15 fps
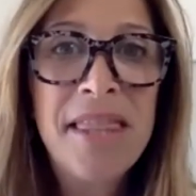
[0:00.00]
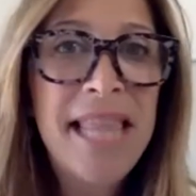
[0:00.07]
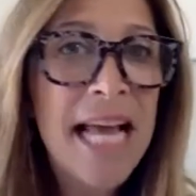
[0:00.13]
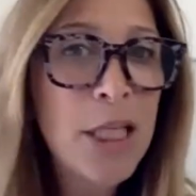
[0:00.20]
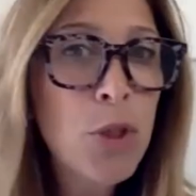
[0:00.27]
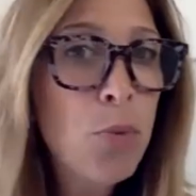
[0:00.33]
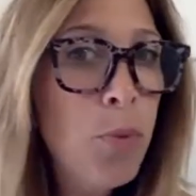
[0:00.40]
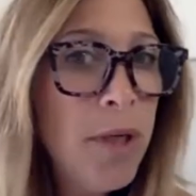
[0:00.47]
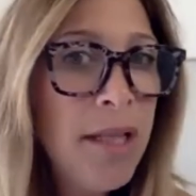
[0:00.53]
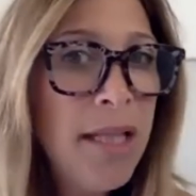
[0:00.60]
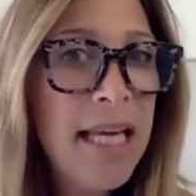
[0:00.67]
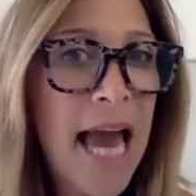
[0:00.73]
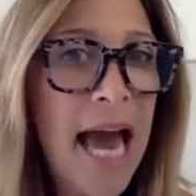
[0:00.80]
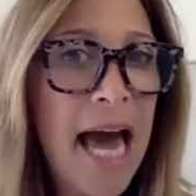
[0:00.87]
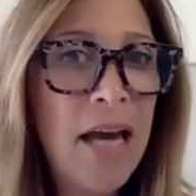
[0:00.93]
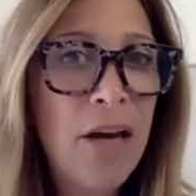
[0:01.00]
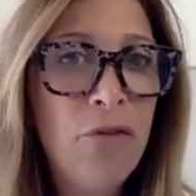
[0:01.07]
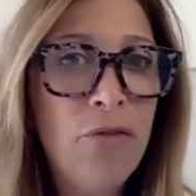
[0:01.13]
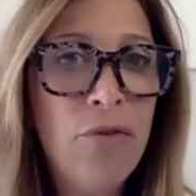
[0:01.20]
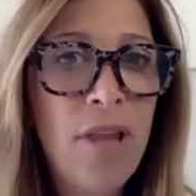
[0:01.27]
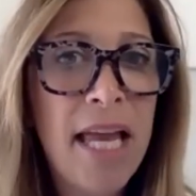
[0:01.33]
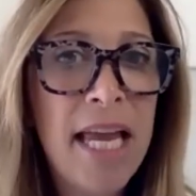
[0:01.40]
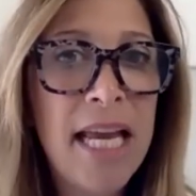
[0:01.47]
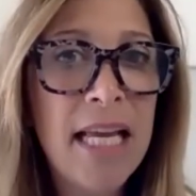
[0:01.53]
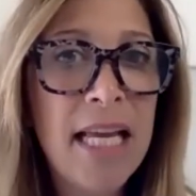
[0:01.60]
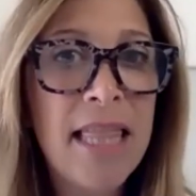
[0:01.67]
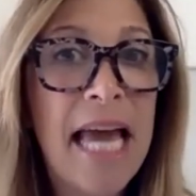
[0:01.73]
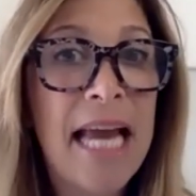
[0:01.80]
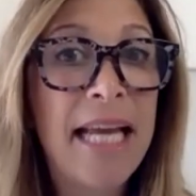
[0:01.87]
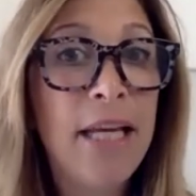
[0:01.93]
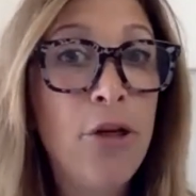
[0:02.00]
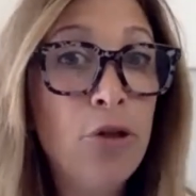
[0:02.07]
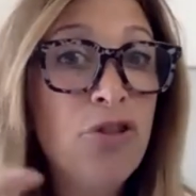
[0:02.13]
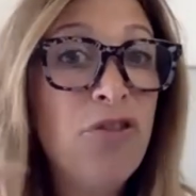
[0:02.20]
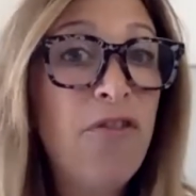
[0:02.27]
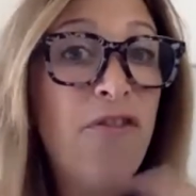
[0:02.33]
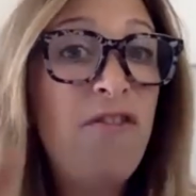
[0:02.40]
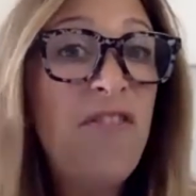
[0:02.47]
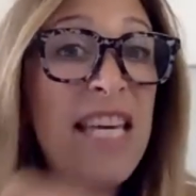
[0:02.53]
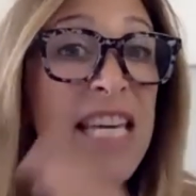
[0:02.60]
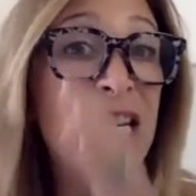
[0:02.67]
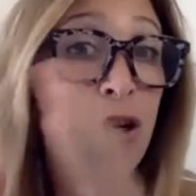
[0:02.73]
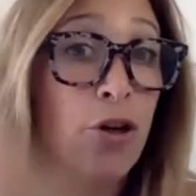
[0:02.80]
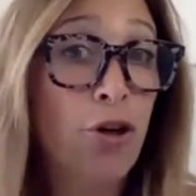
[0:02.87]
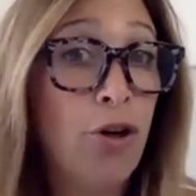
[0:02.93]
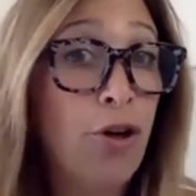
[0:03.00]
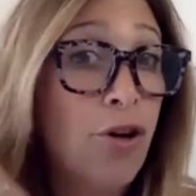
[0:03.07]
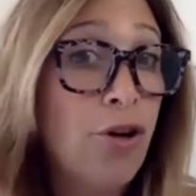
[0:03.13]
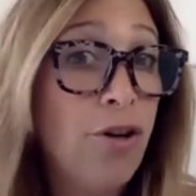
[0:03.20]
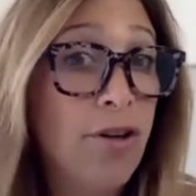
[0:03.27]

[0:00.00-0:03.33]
That's really out of like that guilt, fear,